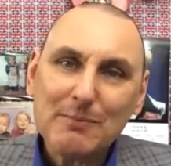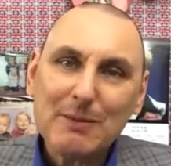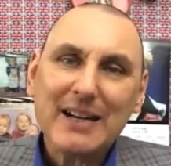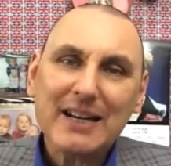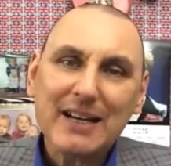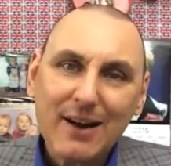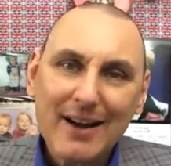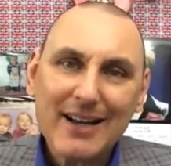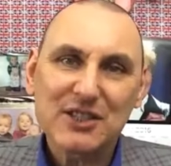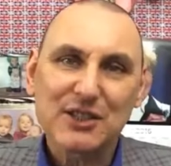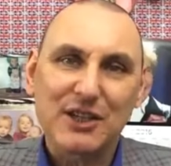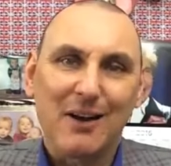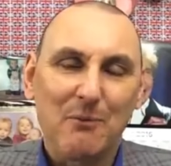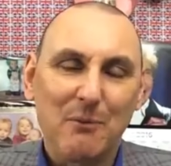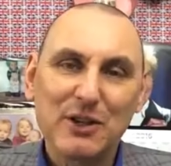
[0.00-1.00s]
the bloody lights
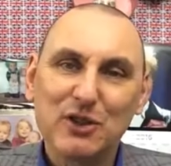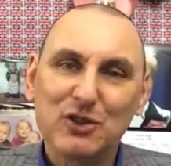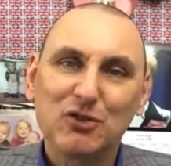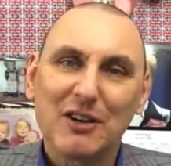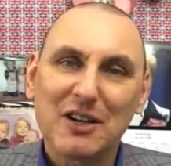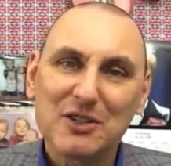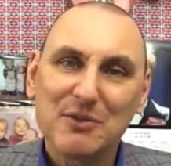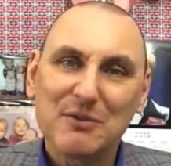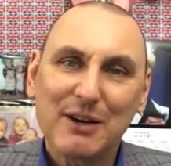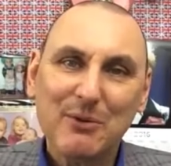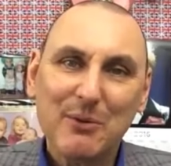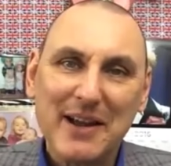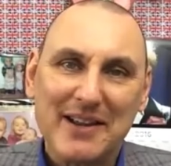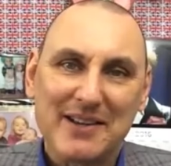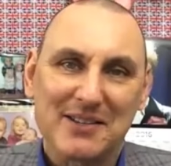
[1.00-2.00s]
down when you're trying to do a
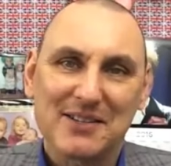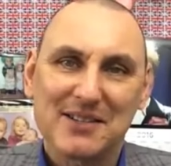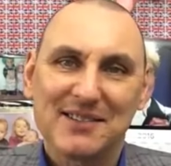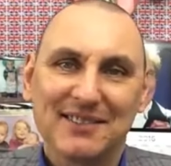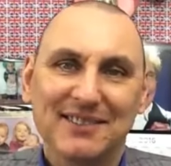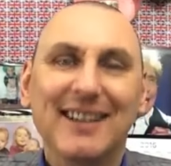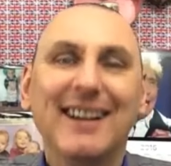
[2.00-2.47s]
quiz.